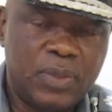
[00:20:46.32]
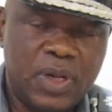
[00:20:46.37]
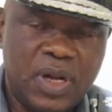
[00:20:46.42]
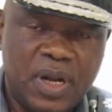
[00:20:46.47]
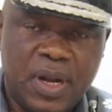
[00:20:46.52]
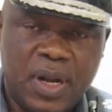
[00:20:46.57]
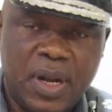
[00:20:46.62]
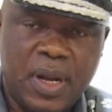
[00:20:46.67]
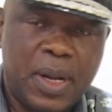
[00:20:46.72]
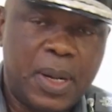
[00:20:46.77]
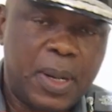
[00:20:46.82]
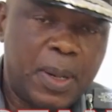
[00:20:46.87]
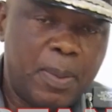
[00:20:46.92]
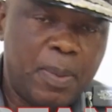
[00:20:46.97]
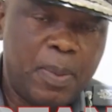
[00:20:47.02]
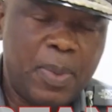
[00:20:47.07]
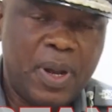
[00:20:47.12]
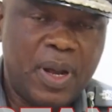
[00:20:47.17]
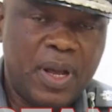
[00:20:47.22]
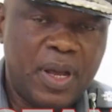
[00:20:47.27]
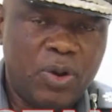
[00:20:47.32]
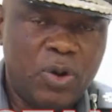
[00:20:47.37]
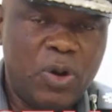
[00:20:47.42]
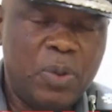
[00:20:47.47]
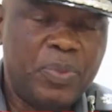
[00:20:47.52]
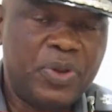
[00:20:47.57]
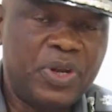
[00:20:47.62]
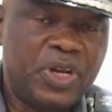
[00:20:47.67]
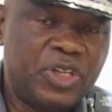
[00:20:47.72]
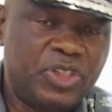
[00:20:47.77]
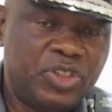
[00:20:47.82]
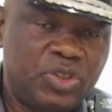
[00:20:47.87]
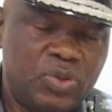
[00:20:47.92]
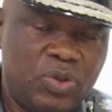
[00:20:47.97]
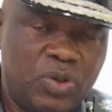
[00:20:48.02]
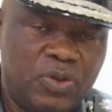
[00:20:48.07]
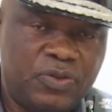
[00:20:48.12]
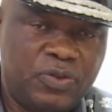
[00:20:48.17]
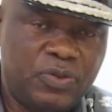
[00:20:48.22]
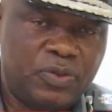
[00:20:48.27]
a
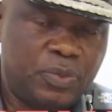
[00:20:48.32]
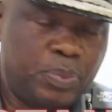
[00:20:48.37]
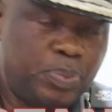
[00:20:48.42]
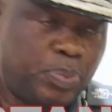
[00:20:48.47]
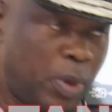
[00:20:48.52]
combination of